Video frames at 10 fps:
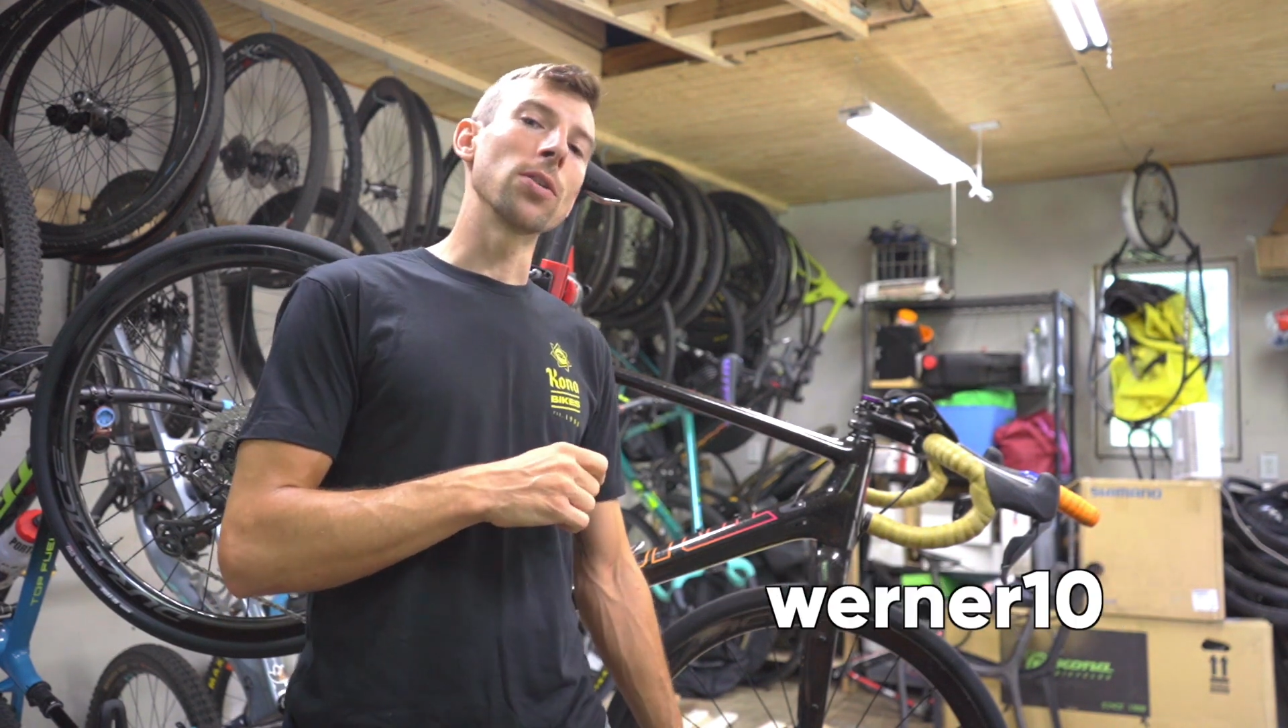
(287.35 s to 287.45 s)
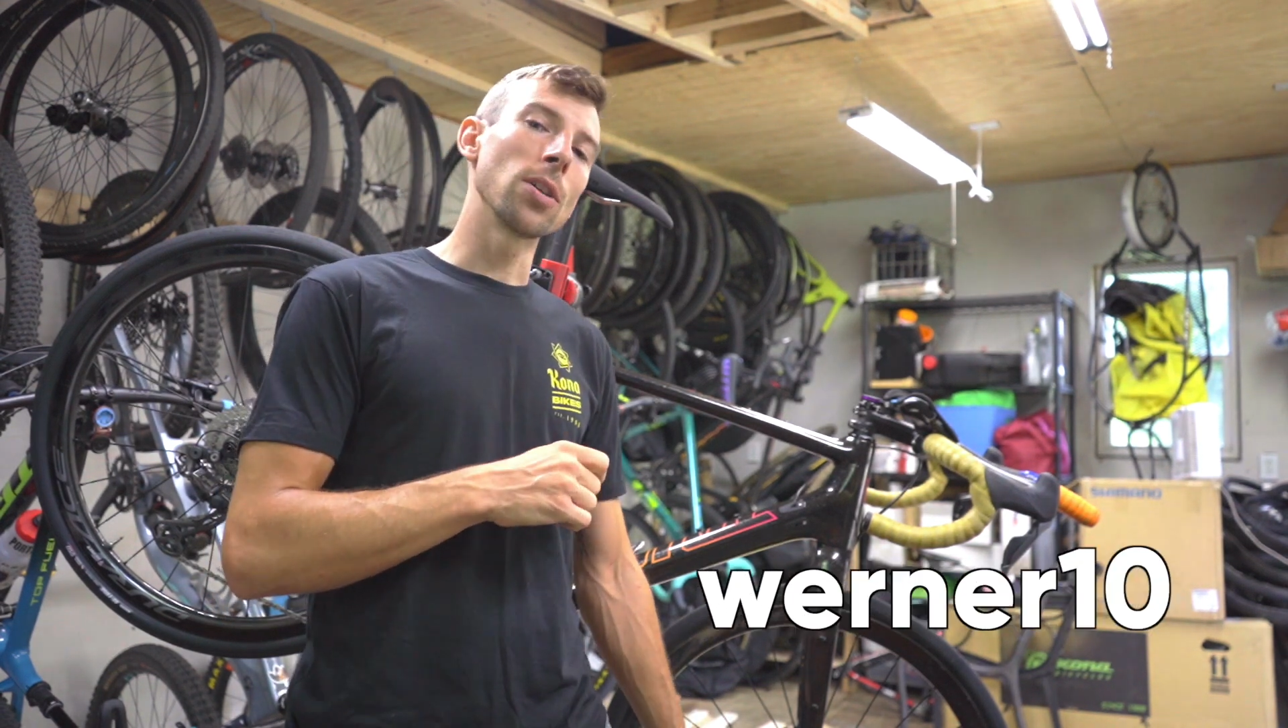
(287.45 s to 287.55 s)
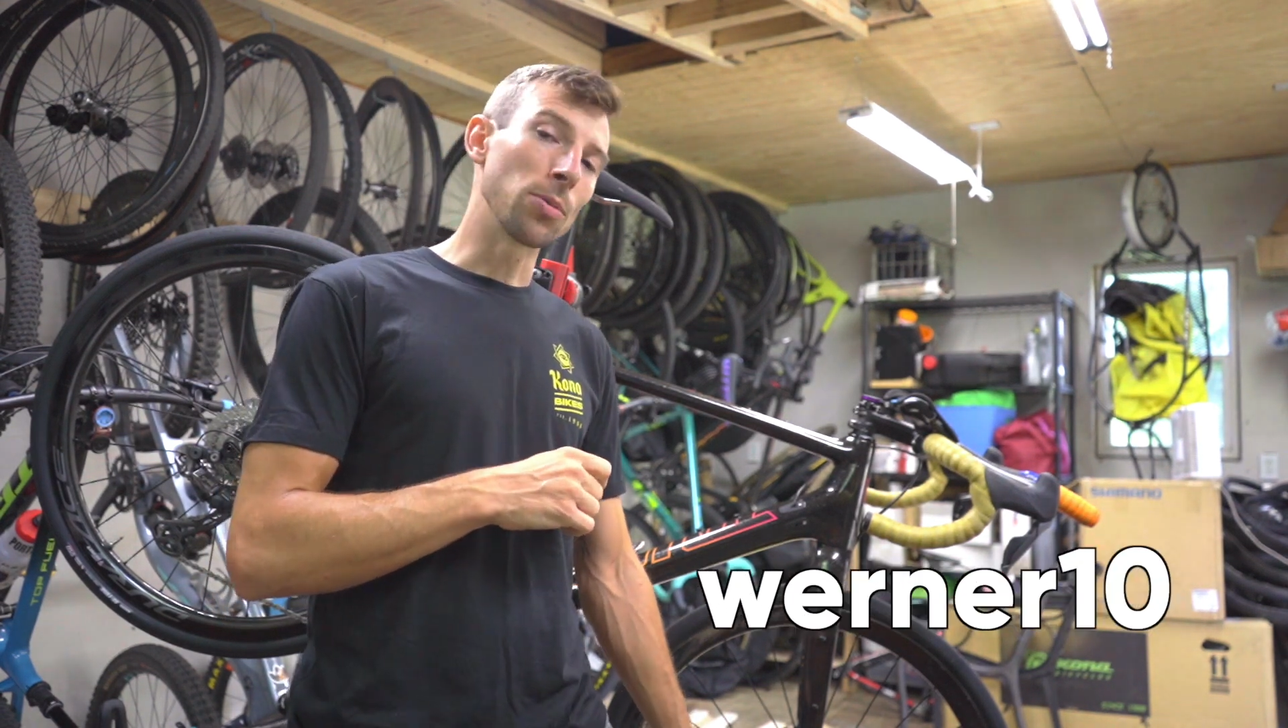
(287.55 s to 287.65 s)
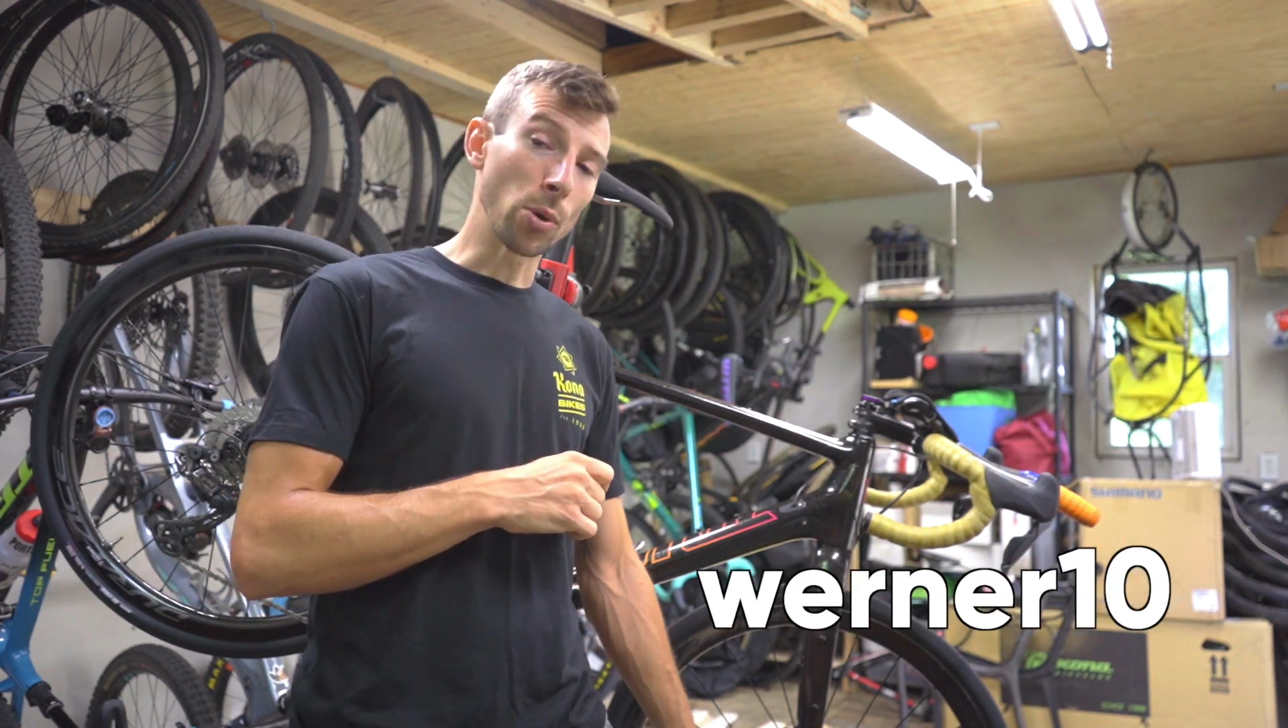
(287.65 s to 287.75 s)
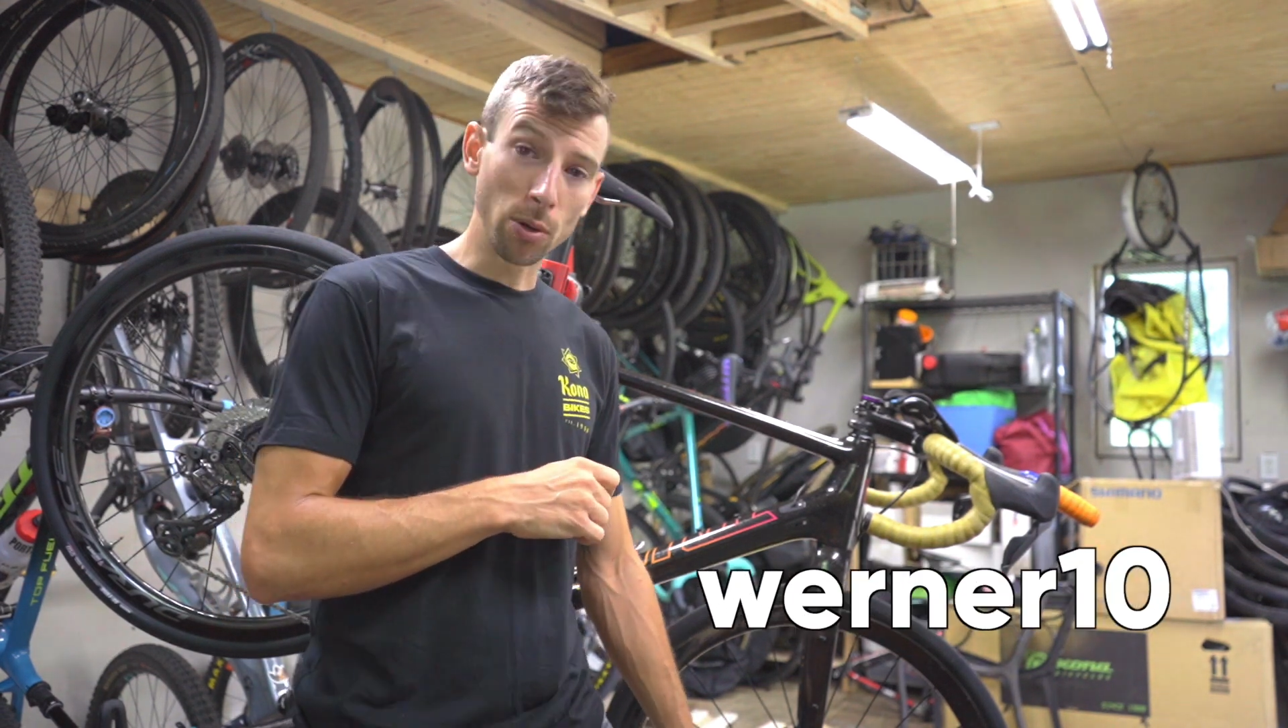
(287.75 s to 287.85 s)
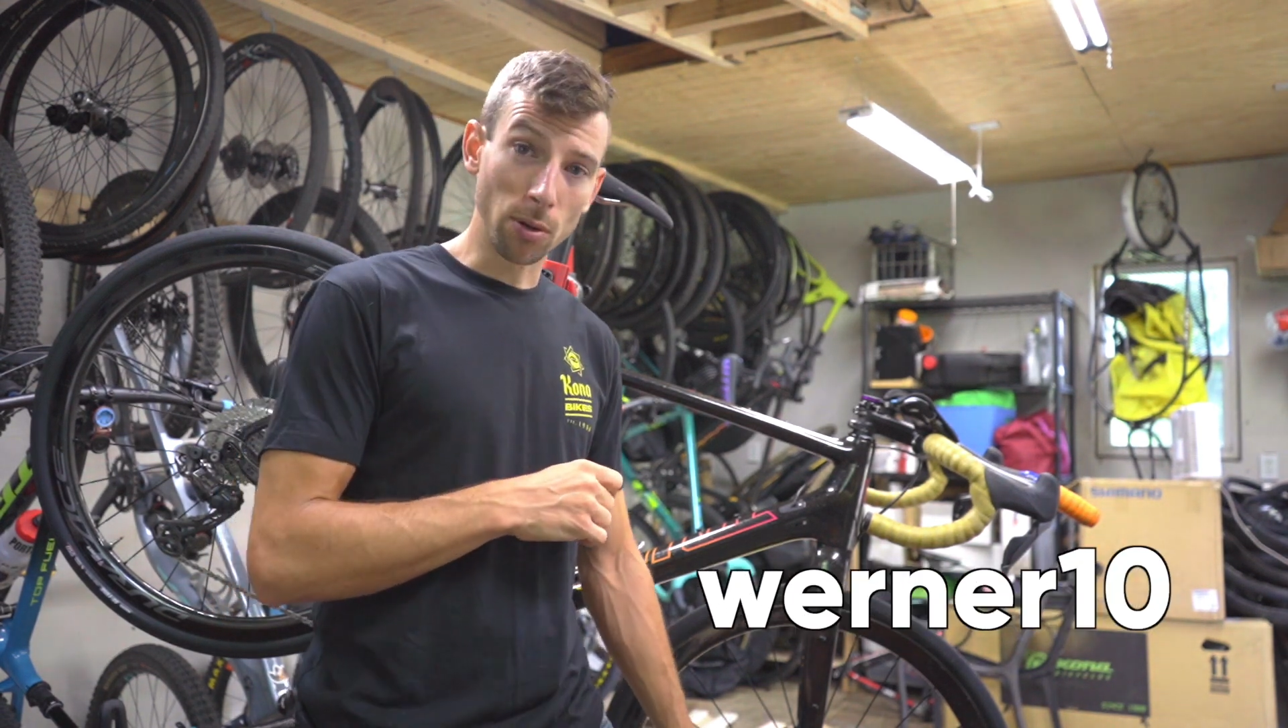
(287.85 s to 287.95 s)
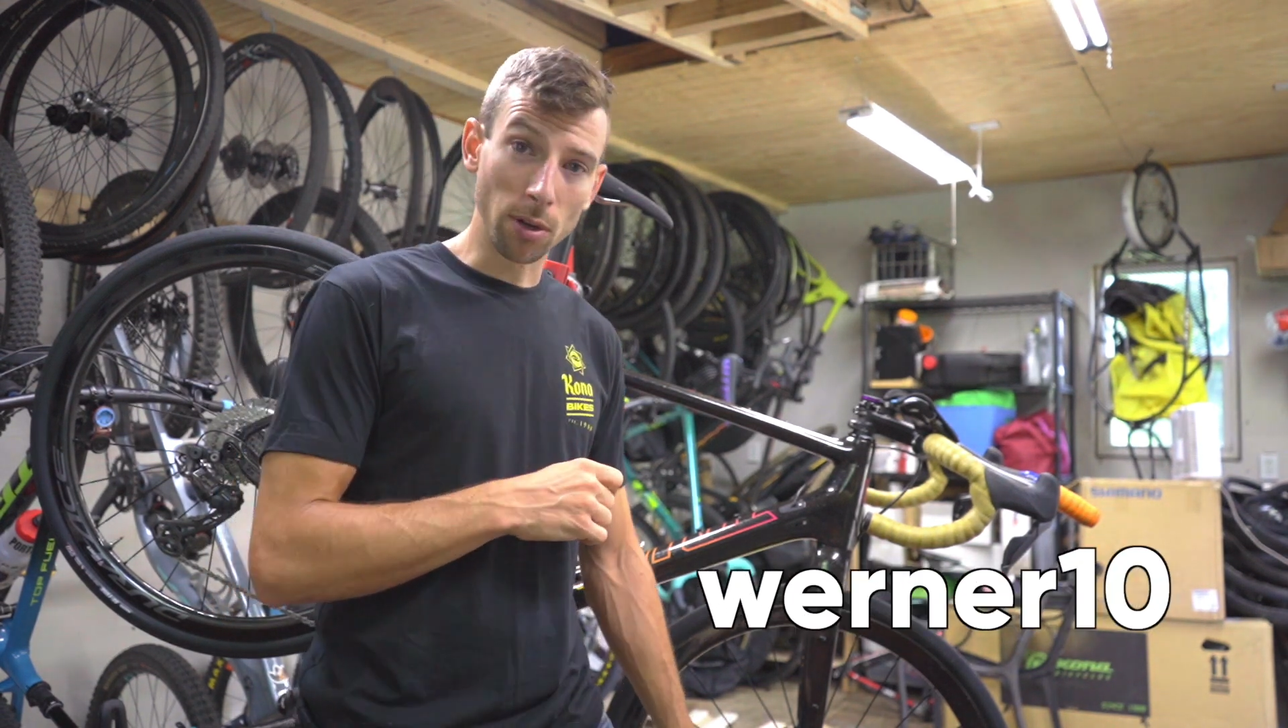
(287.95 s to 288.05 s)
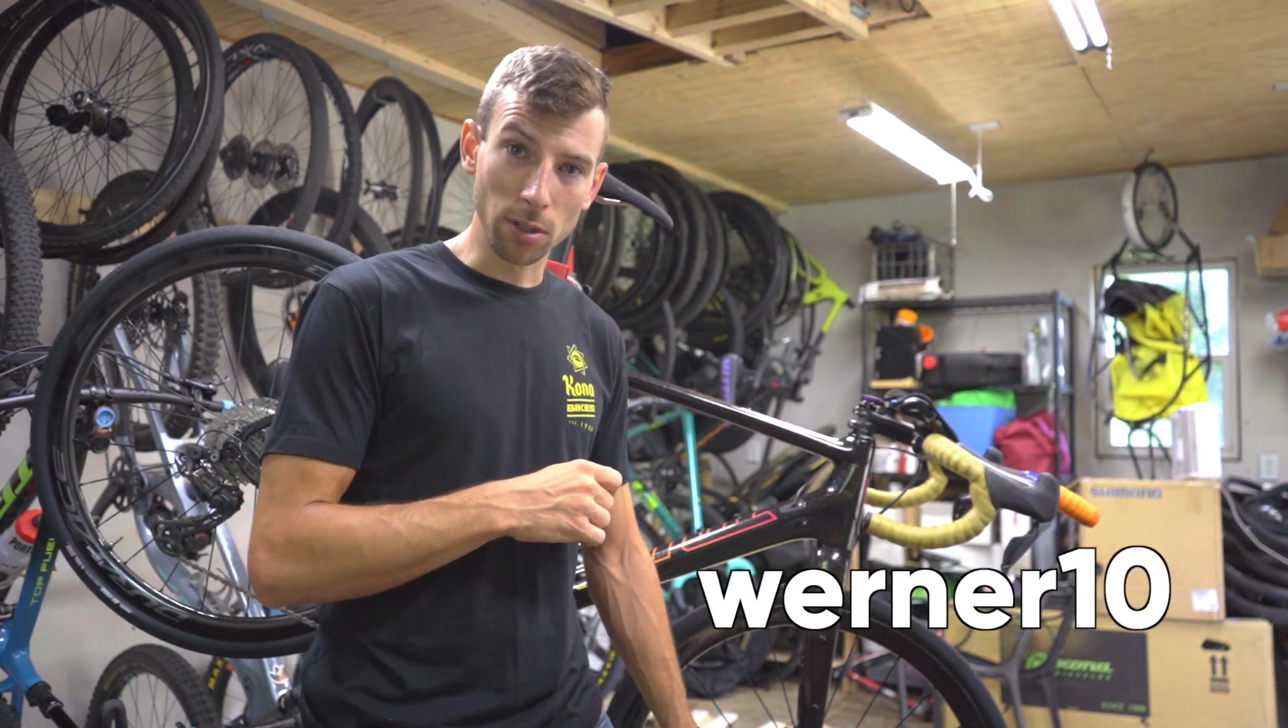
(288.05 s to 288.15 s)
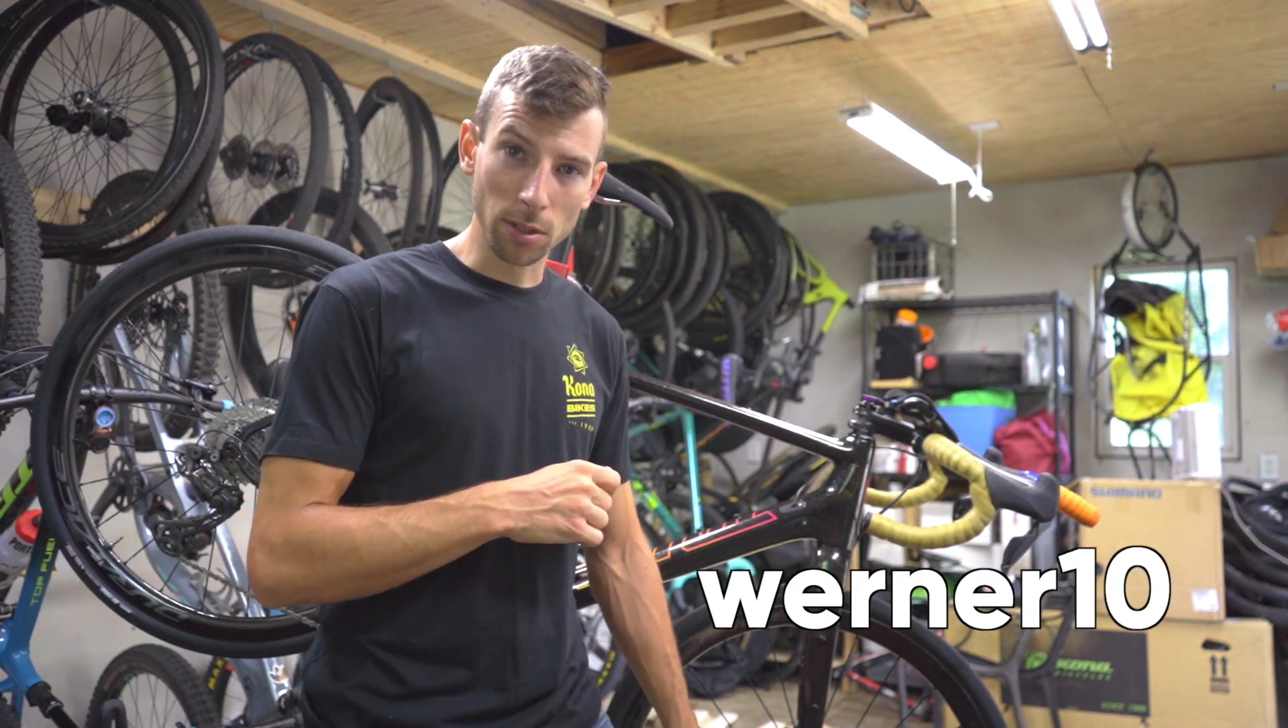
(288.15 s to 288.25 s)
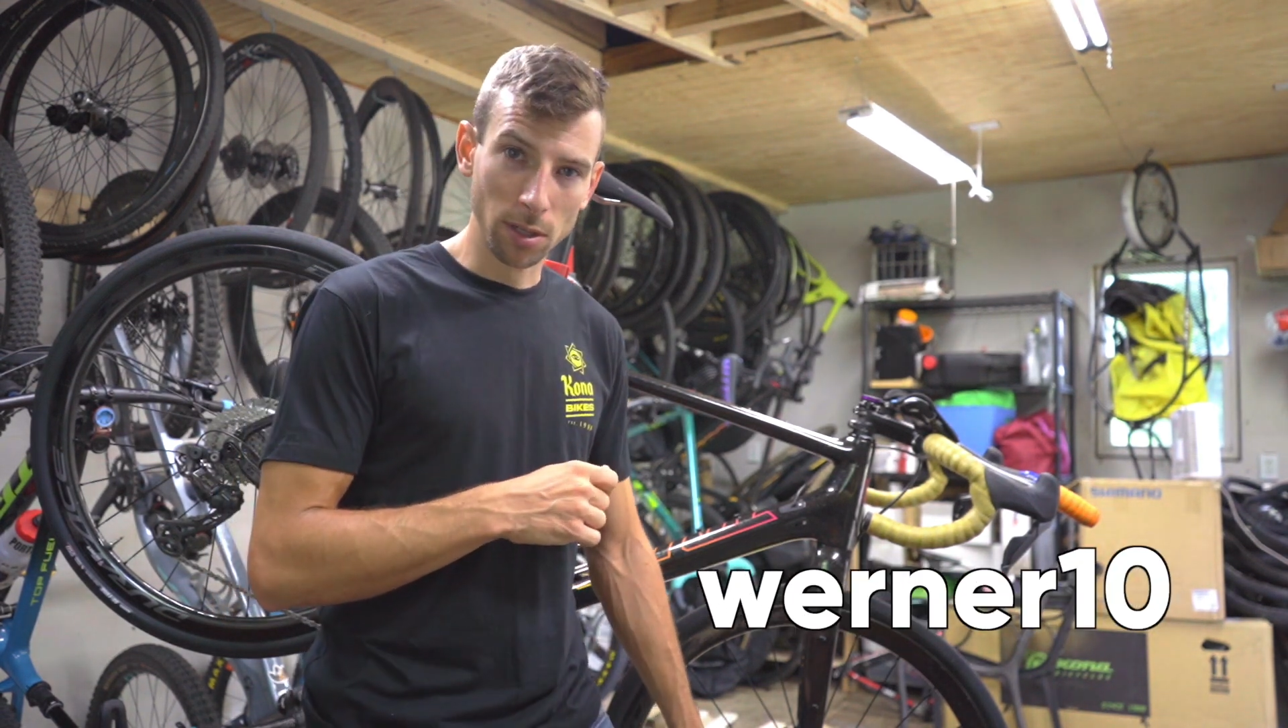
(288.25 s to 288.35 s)
subsequent
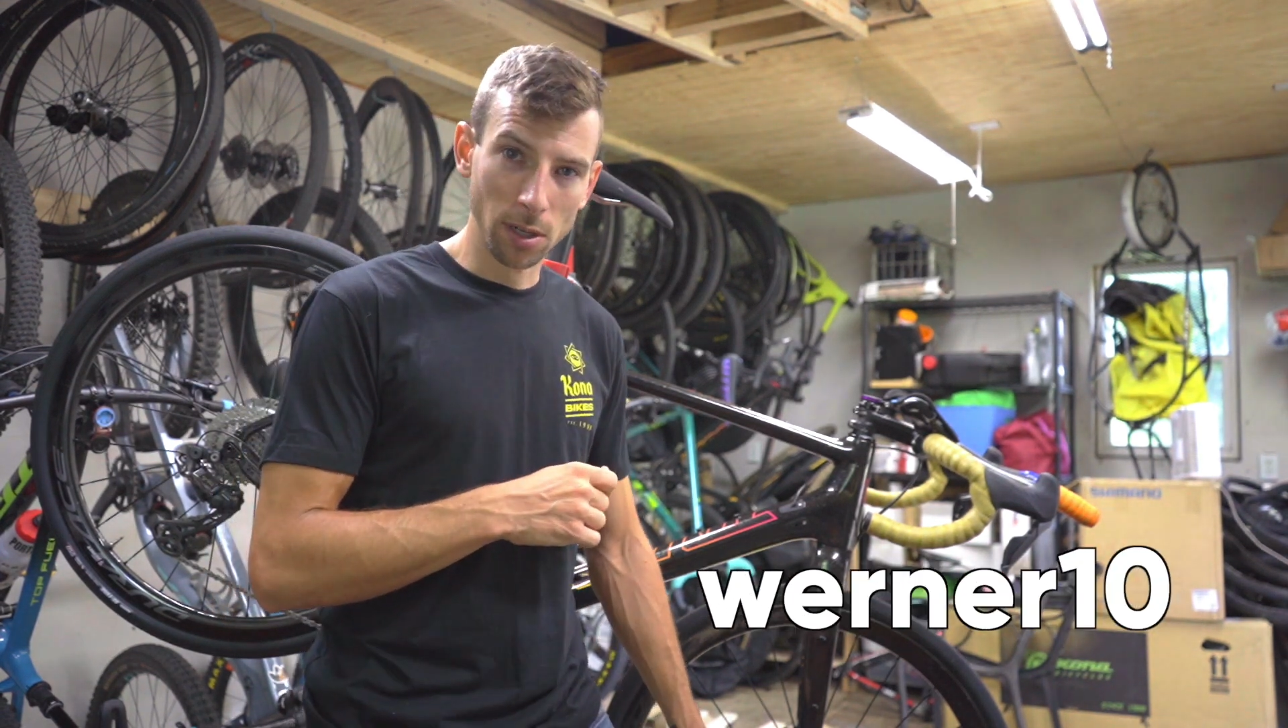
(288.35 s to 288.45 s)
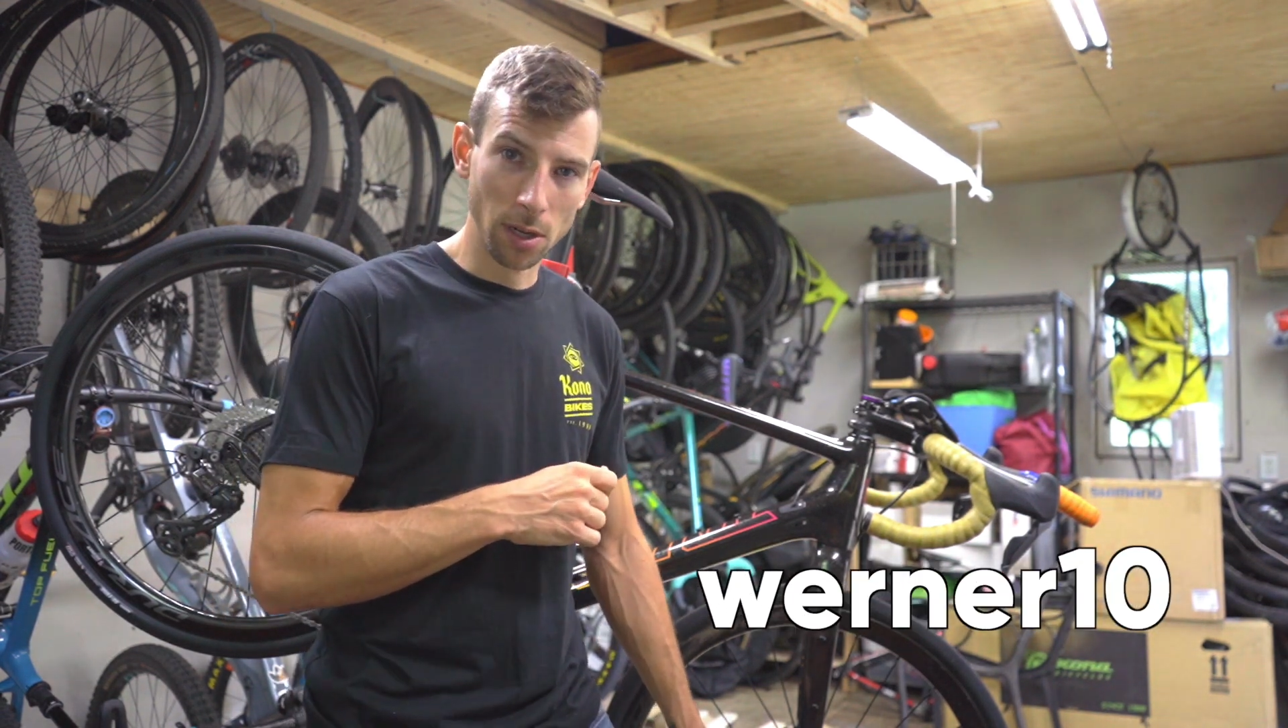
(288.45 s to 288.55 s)
orders.